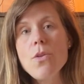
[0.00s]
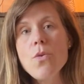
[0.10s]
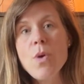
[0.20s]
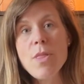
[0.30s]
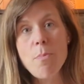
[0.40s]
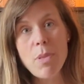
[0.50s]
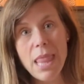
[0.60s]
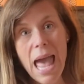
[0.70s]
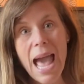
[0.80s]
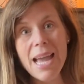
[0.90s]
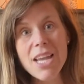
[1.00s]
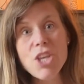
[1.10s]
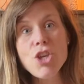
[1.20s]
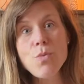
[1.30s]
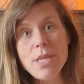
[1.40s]
with black,
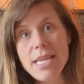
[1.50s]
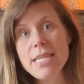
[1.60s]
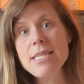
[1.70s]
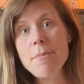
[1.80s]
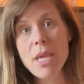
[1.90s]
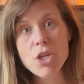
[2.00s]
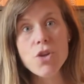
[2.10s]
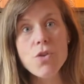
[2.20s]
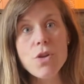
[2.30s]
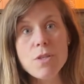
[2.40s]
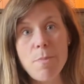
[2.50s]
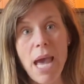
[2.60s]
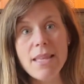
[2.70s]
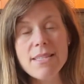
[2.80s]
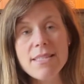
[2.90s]
you need to make sure there's
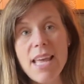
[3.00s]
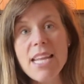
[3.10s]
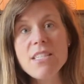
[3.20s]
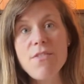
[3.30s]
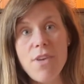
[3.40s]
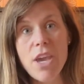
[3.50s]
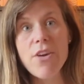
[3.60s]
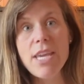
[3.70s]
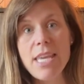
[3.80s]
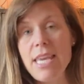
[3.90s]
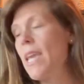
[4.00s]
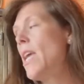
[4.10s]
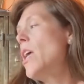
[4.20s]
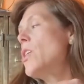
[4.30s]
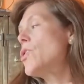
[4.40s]
balance. That is very key.
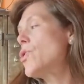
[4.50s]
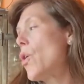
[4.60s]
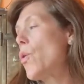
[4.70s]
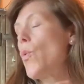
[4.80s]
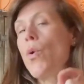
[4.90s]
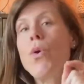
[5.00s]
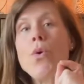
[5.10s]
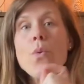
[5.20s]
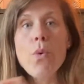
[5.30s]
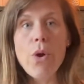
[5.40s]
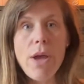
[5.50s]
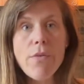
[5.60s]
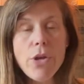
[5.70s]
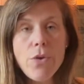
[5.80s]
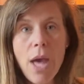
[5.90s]
So
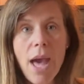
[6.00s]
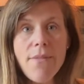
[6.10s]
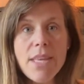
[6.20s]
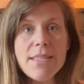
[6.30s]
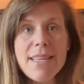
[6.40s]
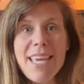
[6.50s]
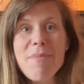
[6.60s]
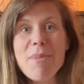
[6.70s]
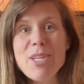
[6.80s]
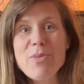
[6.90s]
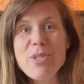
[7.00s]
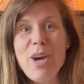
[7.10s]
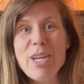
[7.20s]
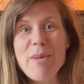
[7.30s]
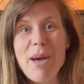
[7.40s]
wherever you have this, again, because we're
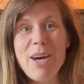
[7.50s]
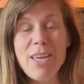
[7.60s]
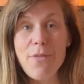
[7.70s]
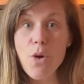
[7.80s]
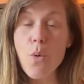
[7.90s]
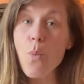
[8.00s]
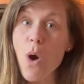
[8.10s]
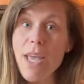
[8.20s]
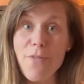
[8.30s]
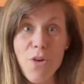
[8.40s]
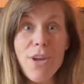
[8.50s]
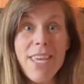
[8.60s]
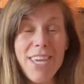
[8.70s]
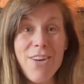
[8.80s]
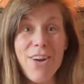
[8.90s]
talking about if you're one, if you're
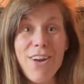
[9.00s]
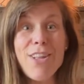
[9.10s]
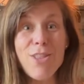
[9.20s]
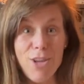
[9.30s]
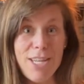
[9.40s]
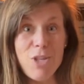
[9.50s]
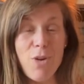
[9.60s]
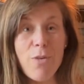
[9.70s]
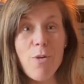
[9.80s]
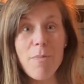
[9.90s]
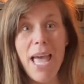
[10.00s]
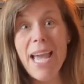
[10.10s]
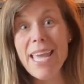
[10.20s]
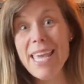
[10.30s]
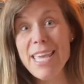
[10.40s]
here looking at tricorn
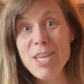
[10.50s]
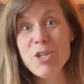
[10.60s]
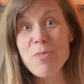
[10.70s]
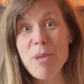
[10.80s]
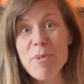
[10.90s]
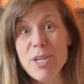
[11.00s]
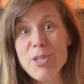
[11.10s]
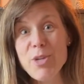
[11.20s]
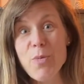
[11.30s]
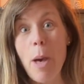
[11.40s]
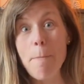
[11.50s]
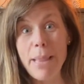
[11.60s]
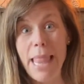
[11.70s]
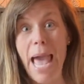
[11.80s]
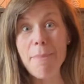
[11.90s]
black, it should be because you want
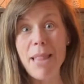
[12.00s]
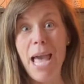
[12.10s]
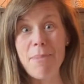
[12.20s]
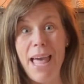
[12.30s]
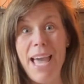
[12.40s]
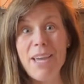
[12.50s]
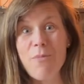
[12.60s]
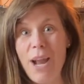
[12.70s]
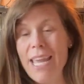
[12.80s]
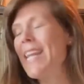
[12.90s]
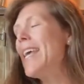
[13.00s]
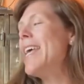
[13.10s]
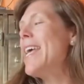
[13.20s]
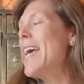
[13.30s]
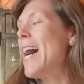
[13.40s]
black, black, black, right?
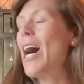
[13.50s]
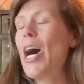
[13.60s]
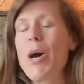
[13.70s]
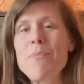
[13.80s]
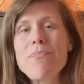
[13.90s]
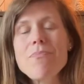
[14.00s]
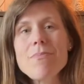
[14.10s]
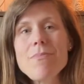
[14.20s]
Um,